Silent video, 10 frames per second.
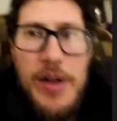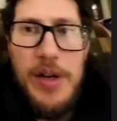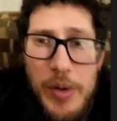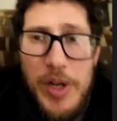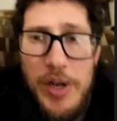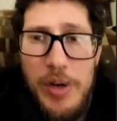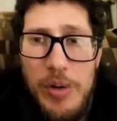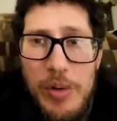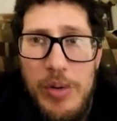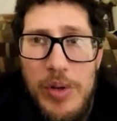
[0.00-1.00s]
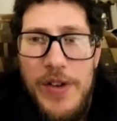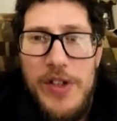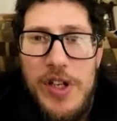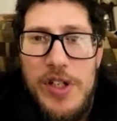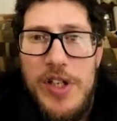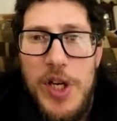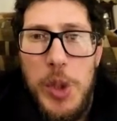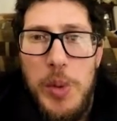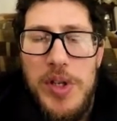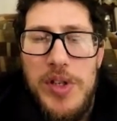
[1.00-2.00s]
I don't know if his
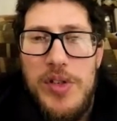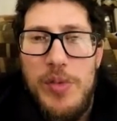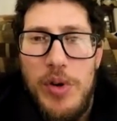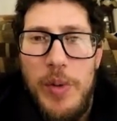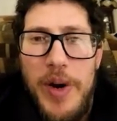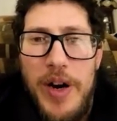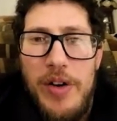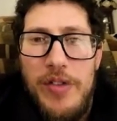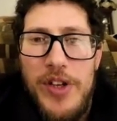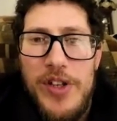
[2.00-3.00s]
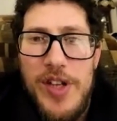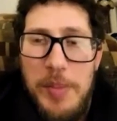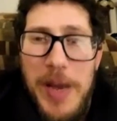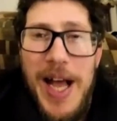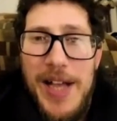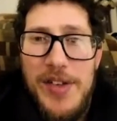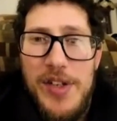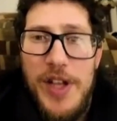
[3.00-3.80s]
constituents were aware of his past,